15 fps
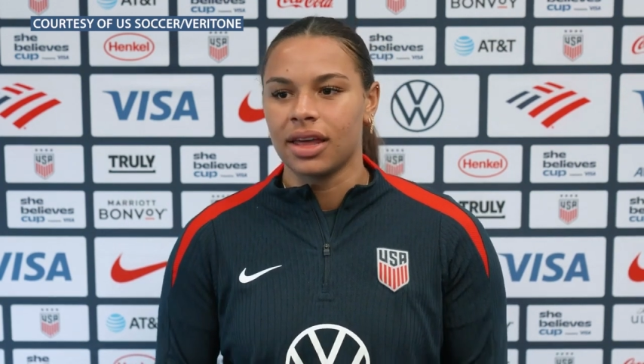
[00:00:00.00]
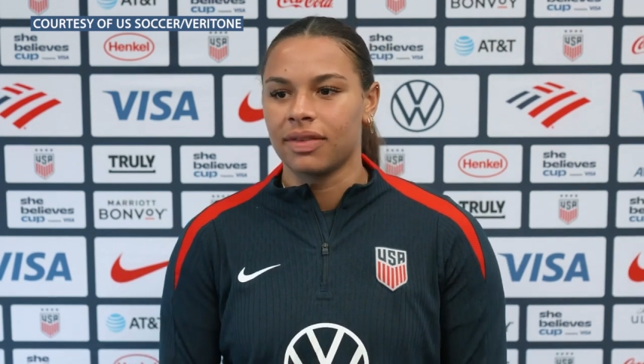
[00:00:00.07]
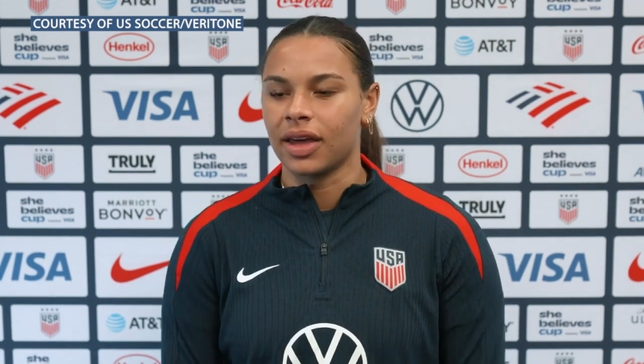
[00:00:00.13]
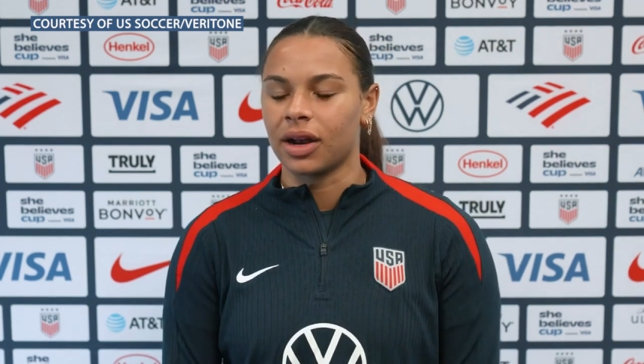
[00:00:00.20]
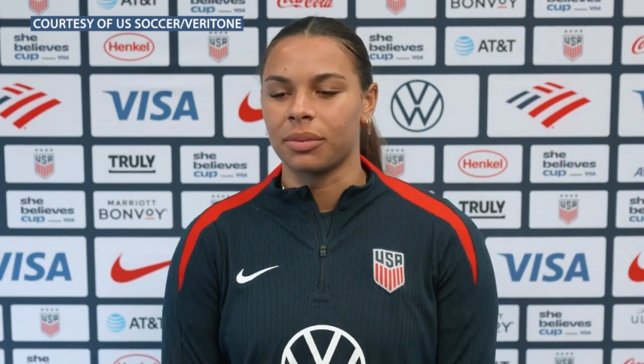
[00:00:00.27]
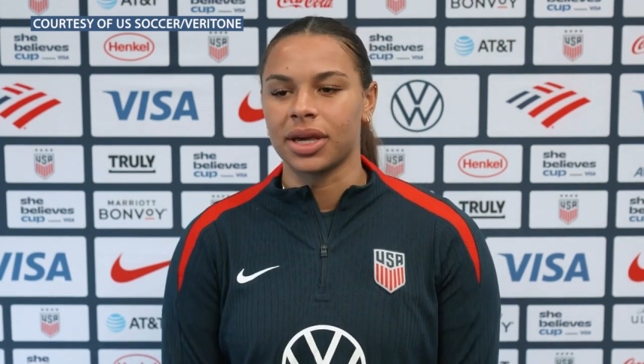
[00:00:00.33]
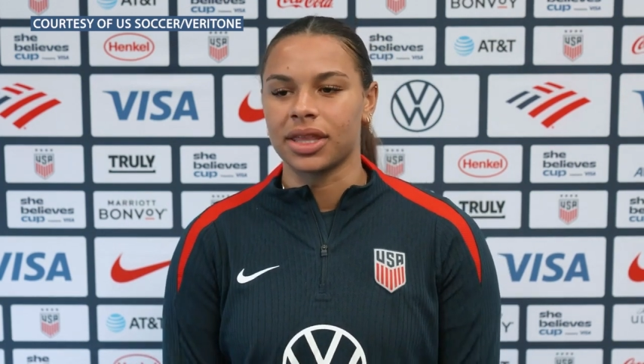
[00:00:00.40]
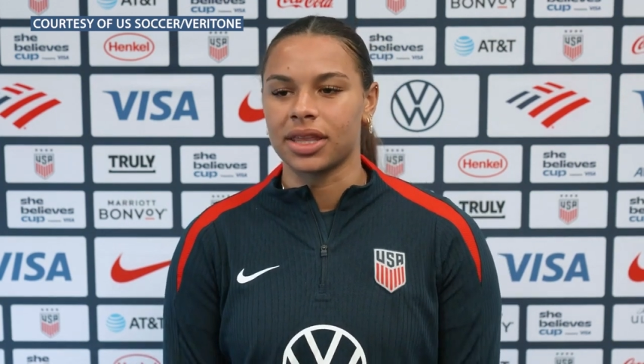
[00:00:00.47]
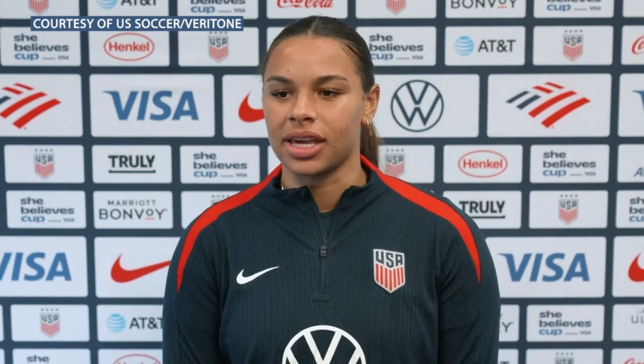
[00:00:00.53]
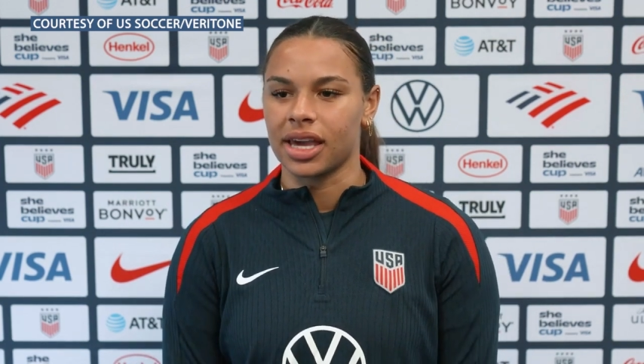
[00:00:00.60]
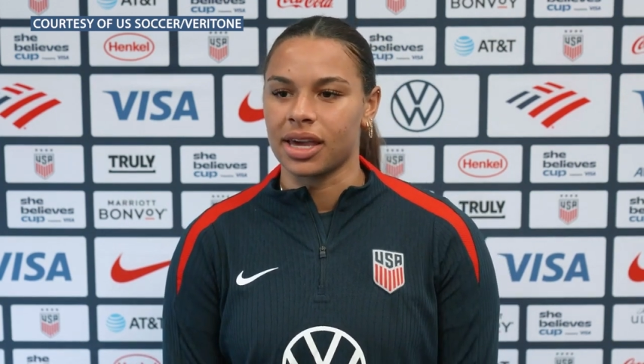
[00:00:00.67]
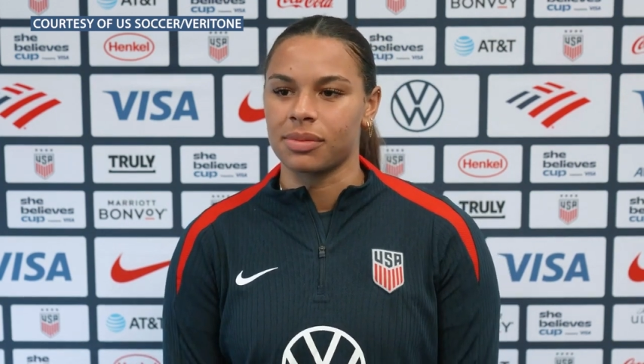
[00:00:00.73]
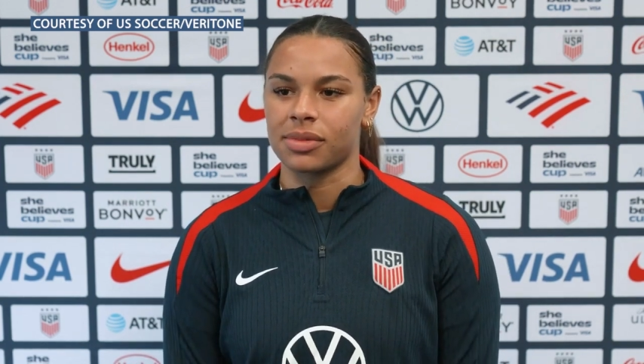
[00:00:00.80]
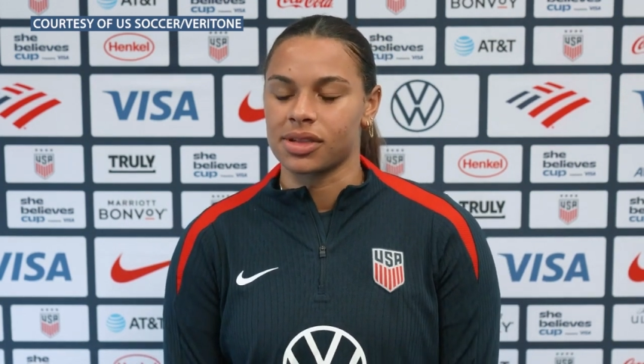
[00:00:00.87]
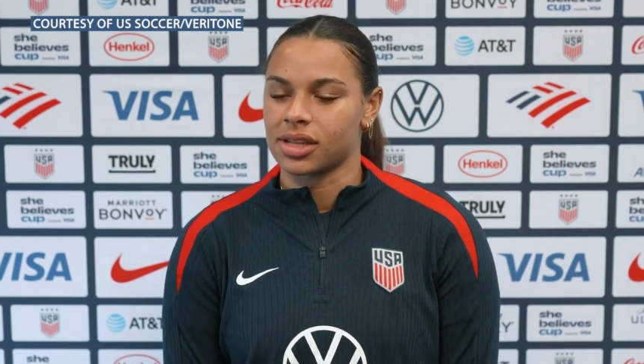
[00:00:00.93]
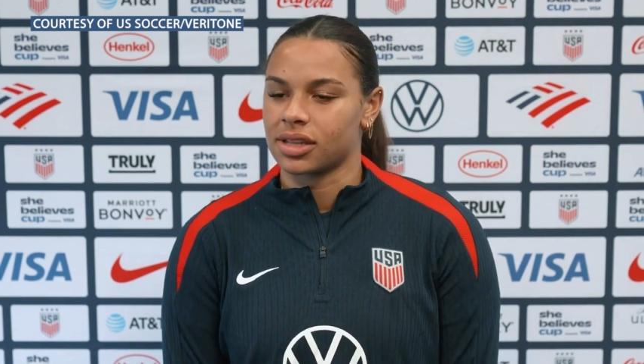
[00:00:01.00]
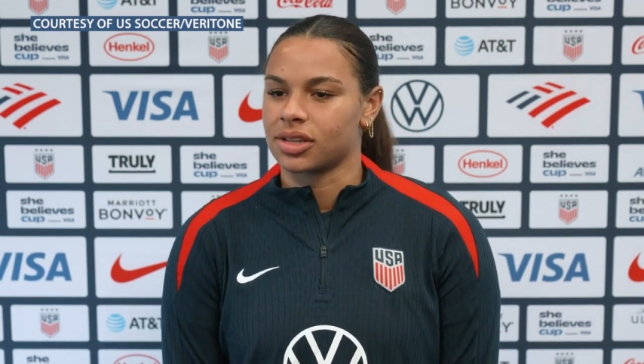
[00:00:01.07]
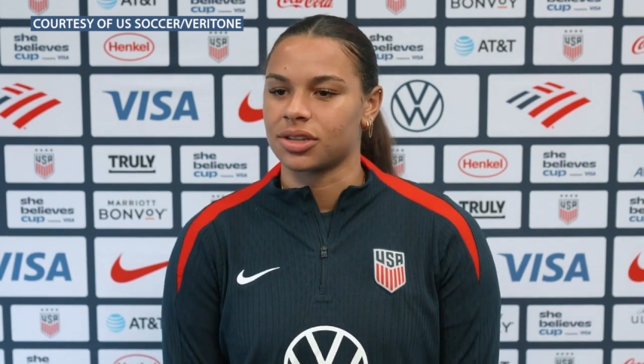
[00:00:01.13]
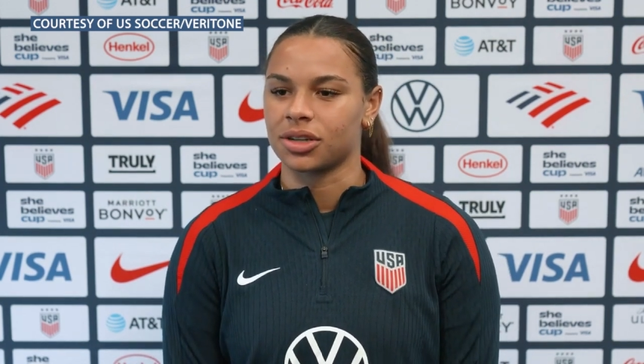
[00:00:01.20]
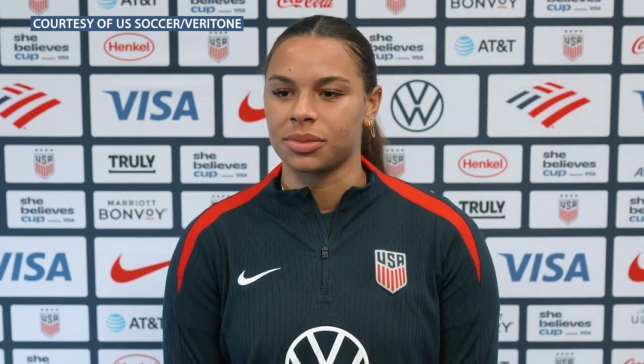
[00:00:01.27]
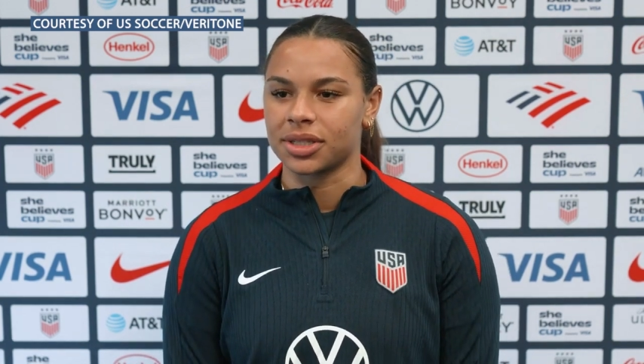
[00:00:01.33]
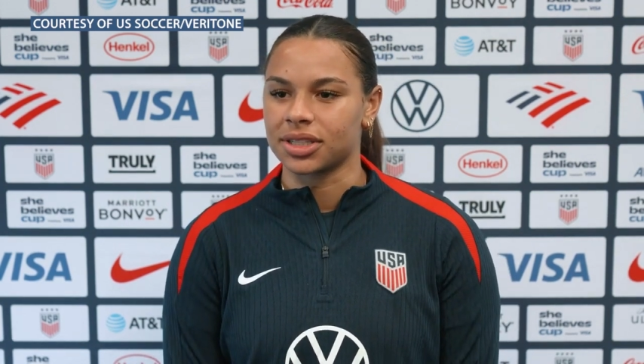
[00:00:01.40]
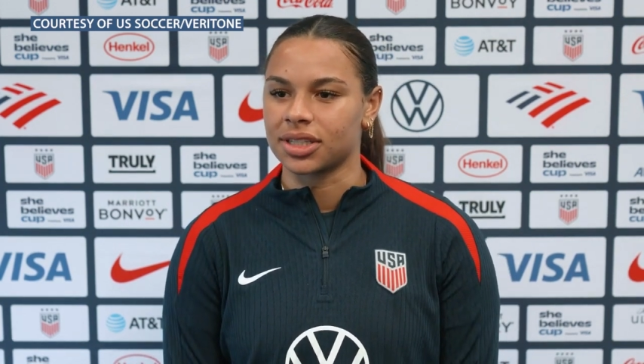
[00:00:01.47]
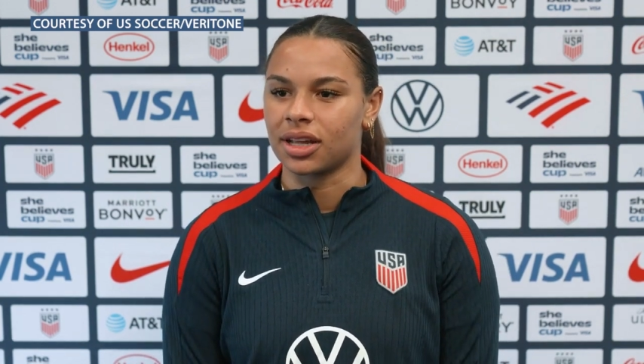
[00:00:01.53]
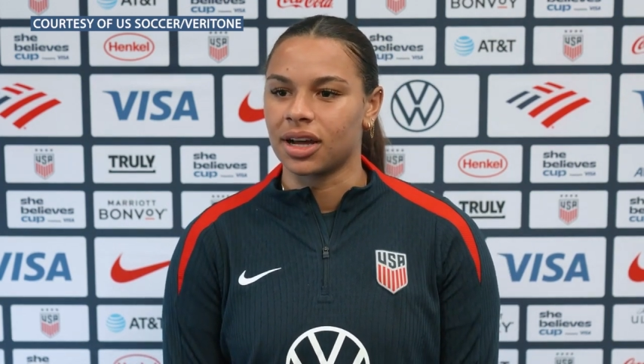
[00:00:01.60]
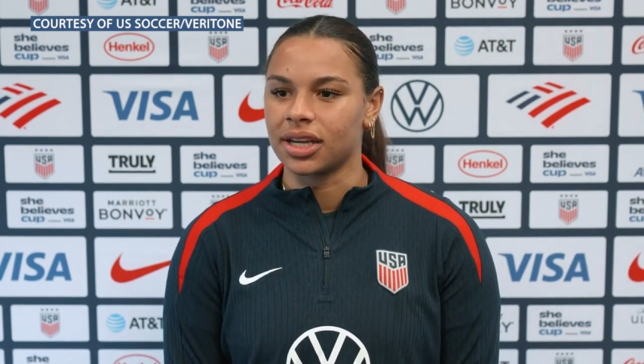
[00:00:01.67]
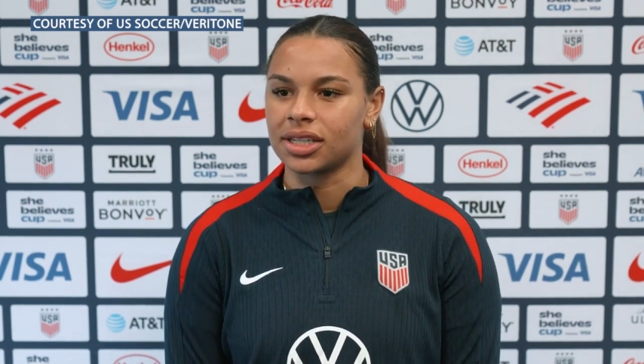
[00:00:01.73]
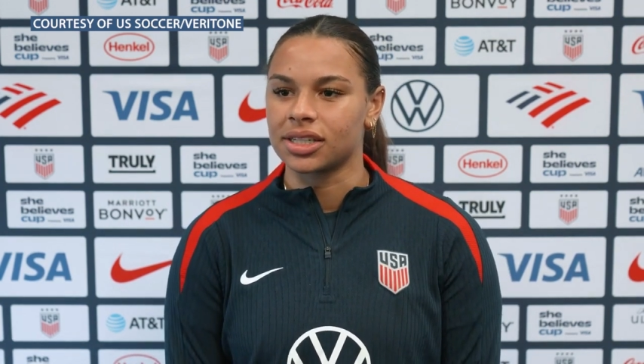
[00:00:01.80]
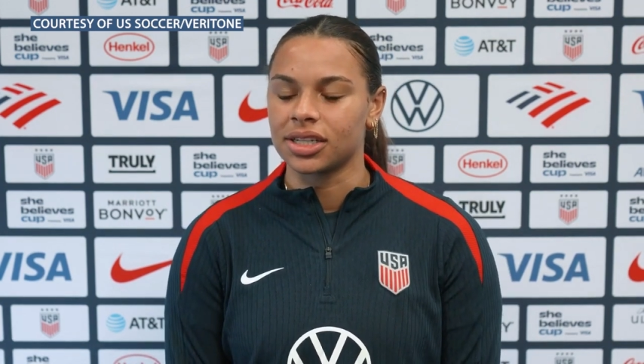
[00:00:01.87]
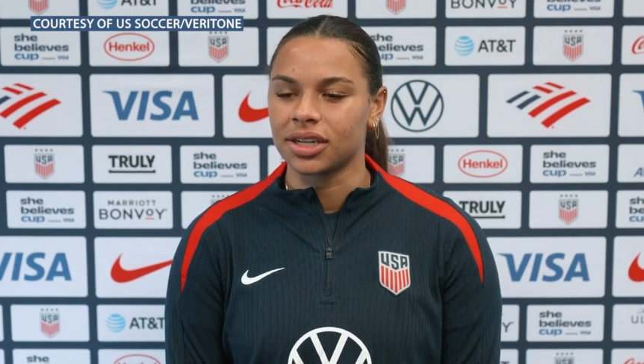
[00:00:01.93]
that'll make the games and the tournaments a lot
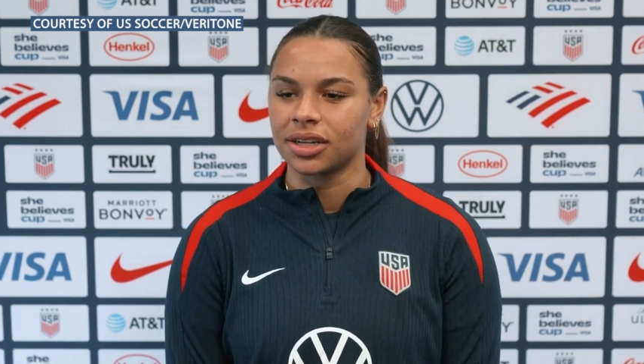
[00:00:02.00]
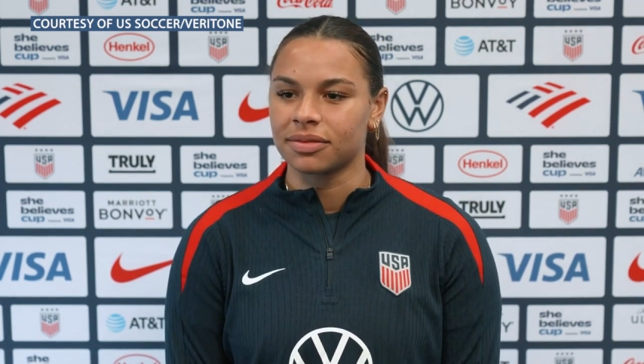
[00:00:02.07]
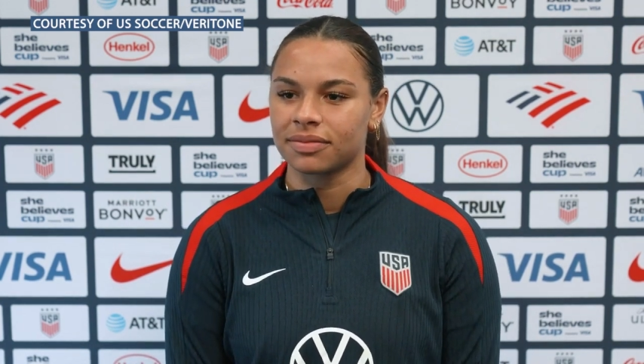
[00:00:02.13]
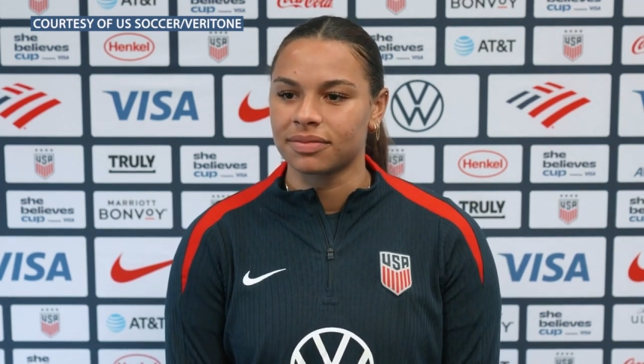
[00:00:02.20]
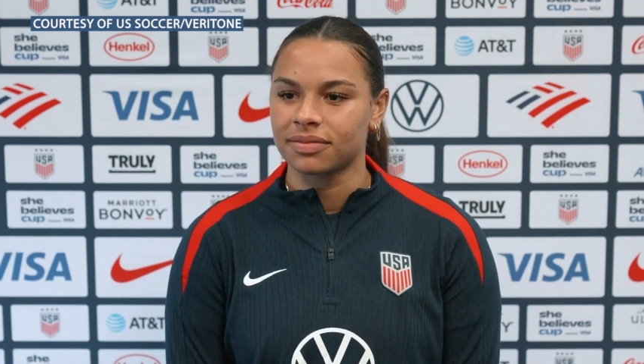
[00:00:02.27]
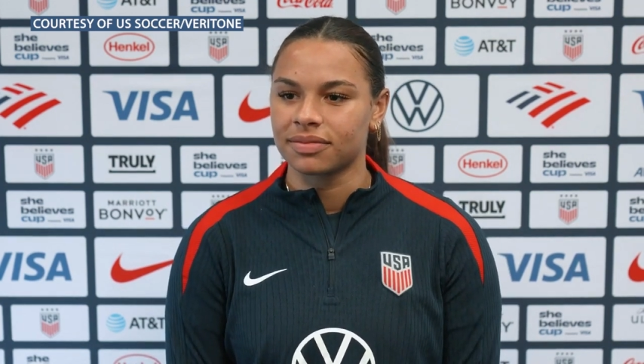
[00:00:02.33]
easier.